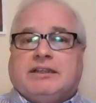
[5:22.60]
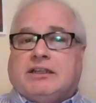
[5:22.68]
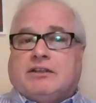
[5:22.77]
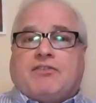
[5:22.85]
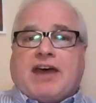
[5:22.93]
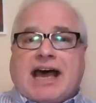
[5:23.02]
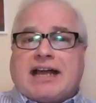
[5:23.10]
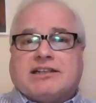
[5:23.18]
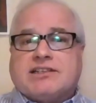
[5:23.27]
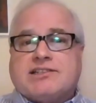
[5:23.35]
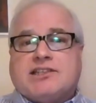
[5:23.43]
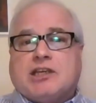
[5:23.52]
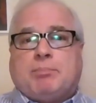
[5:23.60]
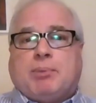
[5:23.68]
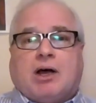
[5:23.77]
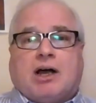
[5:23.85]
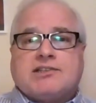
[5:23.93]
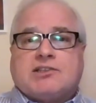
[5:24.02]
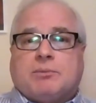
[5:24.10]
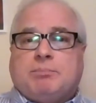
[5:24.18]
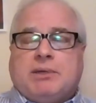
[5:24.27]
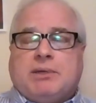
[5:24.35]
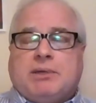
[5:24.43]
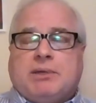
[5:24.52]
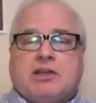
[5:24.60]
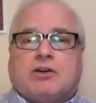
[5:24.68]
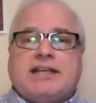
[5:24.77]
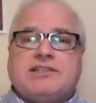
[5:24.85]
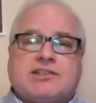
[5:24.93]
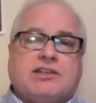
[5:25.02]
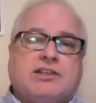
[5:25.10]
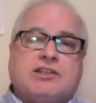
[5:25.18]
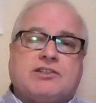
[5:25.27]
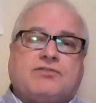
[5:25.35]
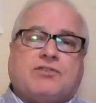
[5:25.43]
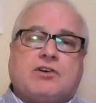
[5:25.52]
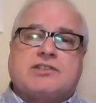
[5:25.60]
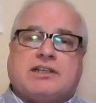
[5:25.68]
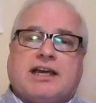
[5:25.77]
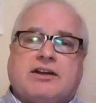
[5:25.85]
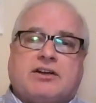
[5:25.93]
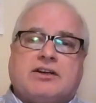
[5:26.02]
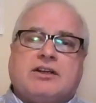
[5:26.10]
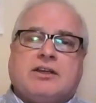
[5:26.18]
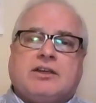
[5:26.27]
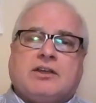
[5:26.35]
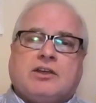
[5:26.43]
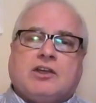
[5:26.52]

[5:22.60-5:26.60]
In fact, as the Apostle Peter writes in his first letter,